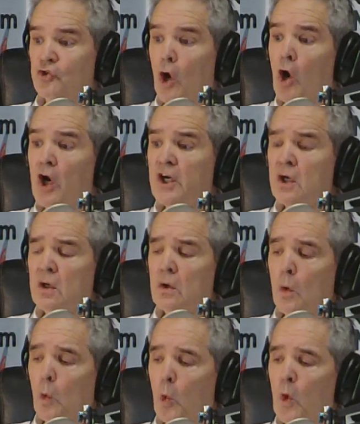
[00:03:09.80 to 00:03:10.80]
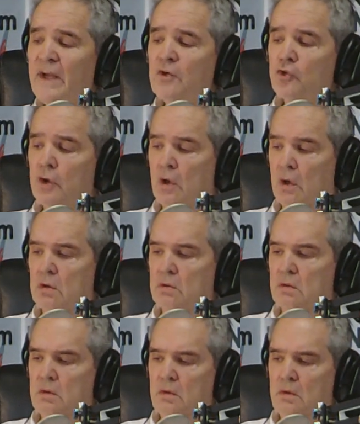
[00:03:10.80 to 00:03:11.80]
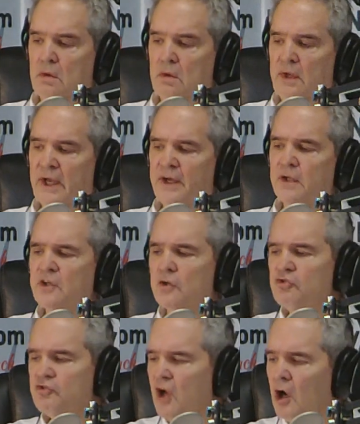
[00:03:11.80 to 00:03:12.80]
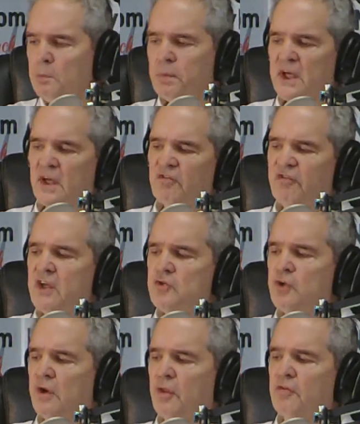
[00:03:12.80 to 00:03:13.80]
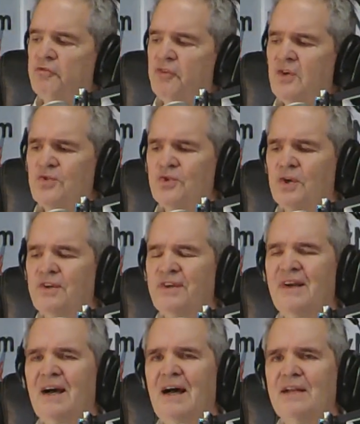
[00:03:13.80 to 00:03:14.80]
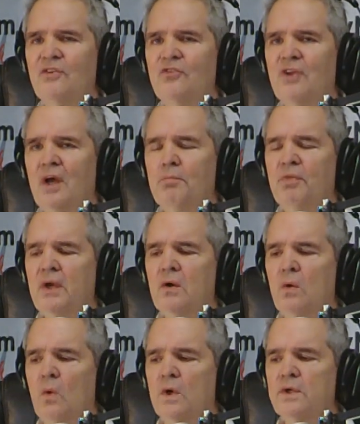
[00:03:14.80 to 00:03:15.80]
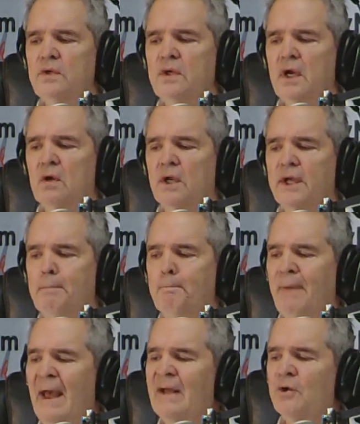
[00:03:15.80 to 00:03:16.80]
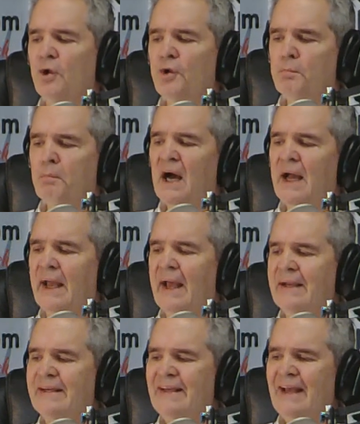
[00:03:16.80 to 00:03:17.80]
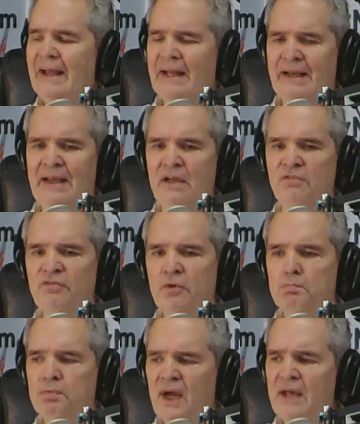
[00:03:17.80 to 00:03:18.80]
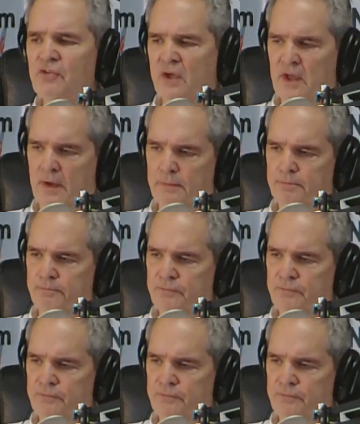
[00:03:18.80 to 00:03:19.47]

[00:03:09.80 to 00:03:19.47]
dark winter. And a dystopian vision of the future, not something ordinarily peddled by a candidate for president.